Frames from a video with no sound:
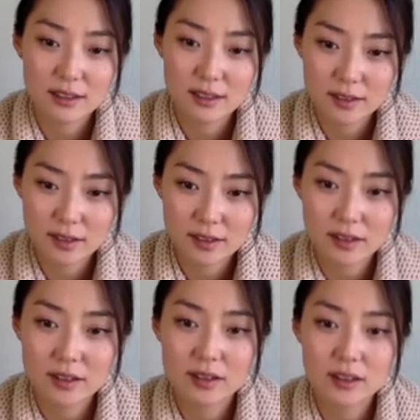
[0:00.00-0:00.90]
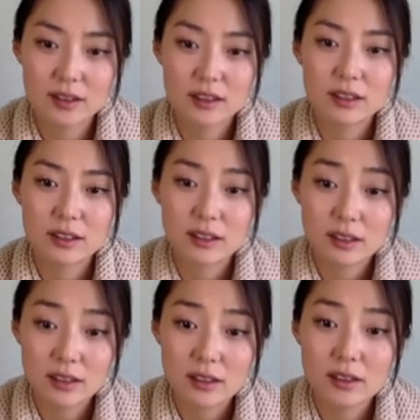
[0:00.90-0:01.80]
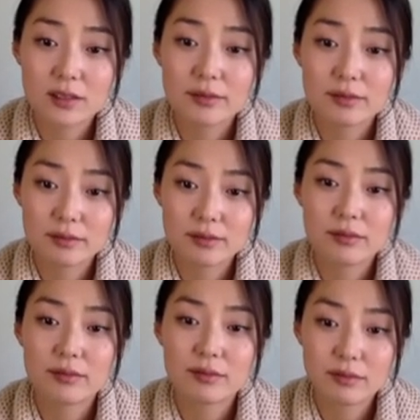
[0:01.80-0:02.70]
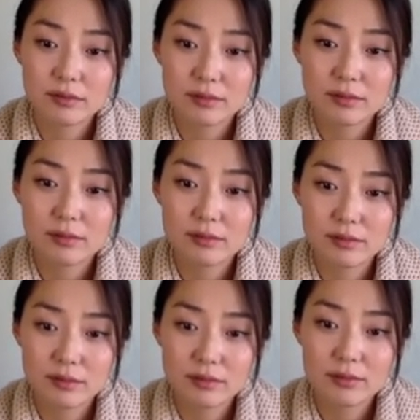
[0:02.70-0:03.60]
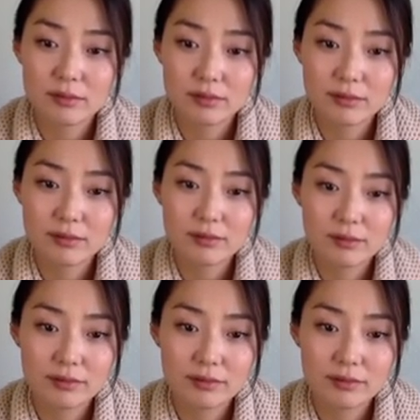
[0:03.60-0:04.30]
(silent)